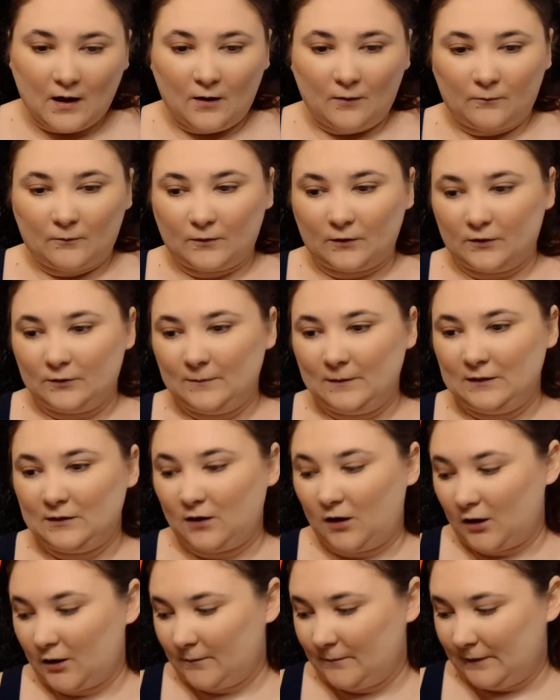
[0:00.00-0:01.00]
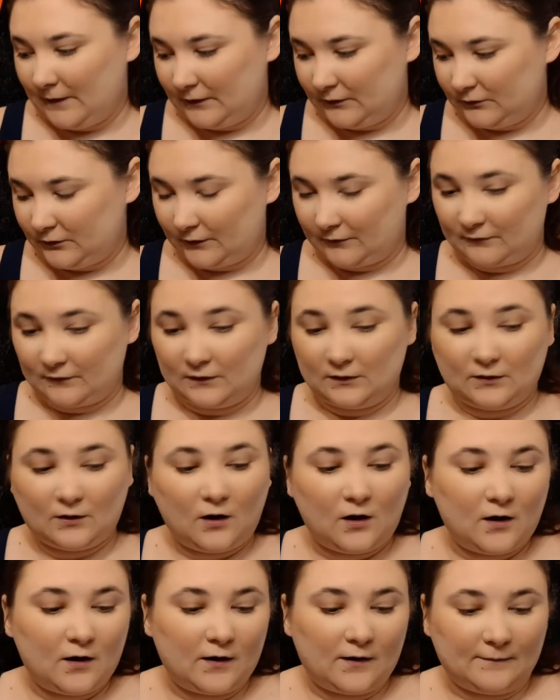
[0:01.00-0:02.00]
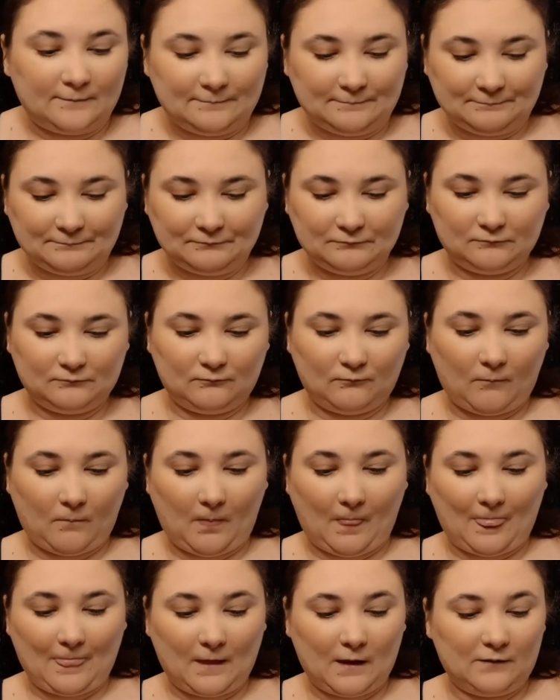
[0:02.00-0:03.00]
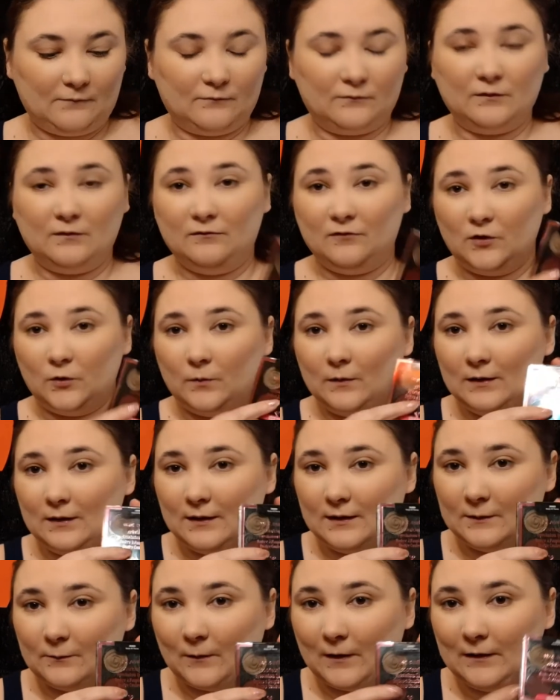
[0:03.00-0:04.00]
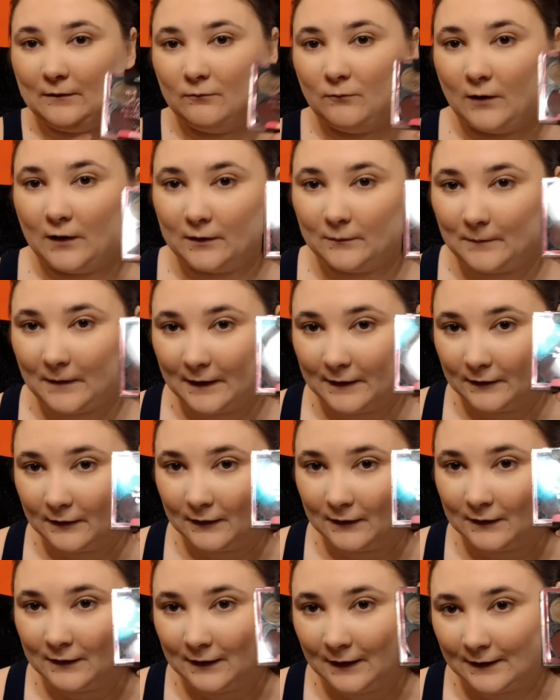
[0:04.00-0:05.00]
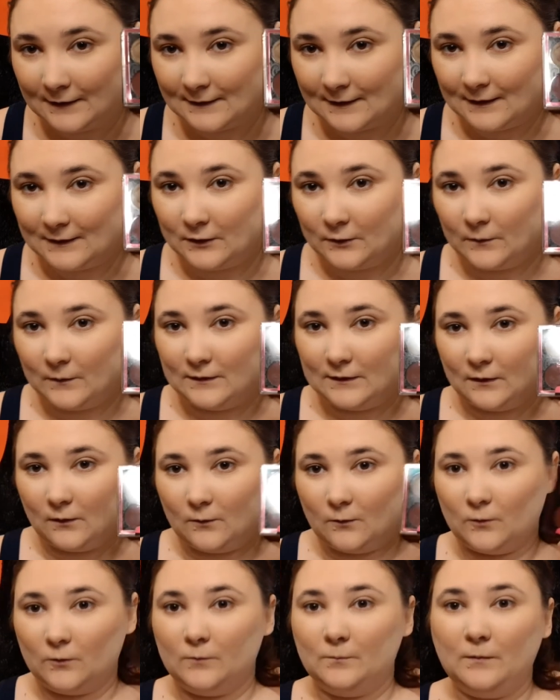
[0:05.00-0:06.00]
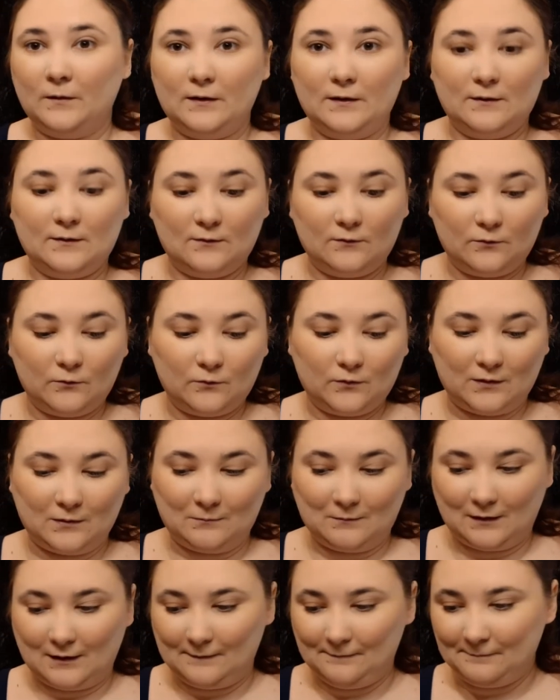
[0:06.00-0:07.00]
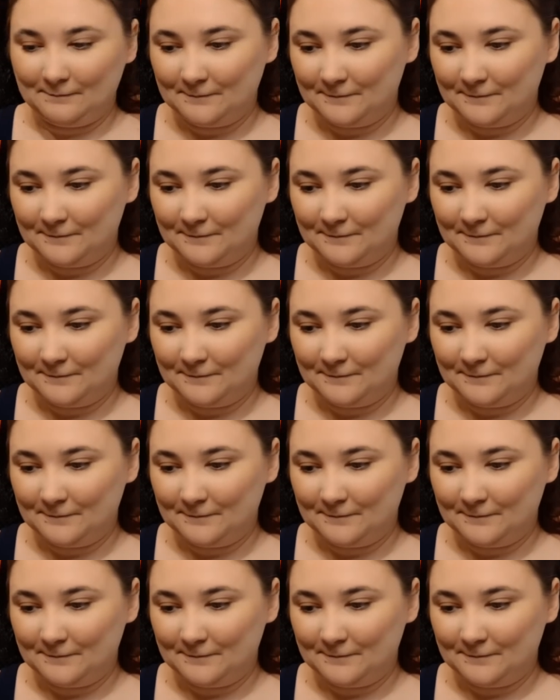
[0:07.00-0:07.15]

we're going to be talking about Jeffree Star and reviewing this Wet n Wild palette. Yes, I know it's old, but it's new to me.